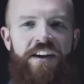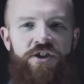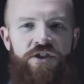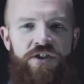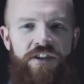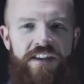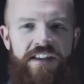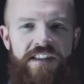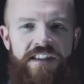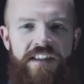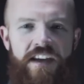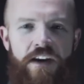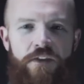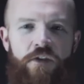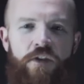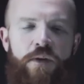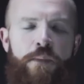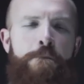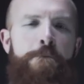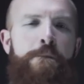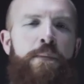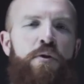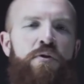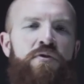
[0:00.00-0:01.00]
actually discovered
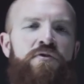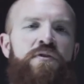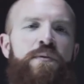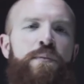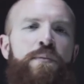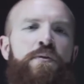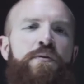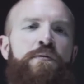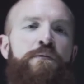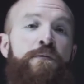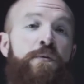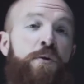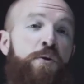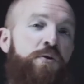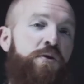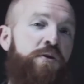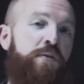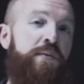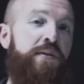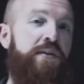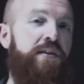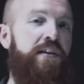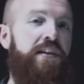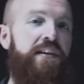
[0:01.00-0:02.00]
multiple
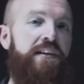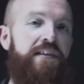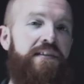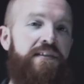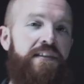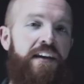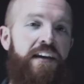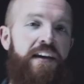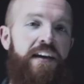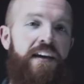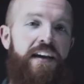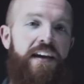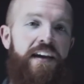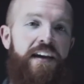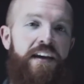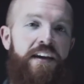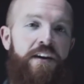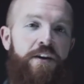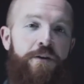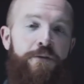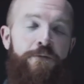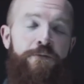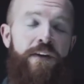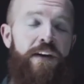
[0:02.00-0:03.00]
vulnerabilities
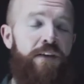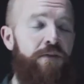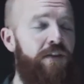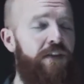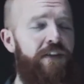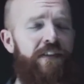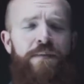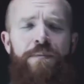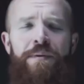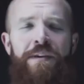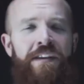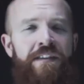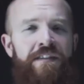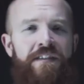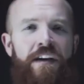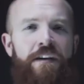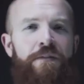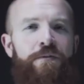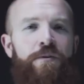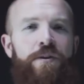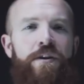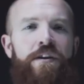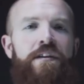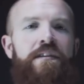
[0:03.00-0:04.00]
in our favorite zipping
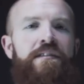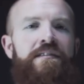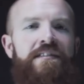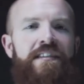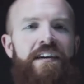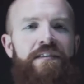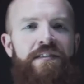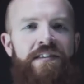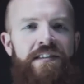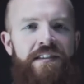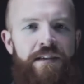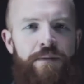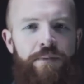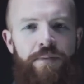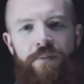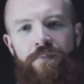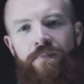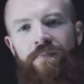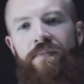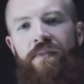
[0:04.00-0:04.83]
software, 7-zip.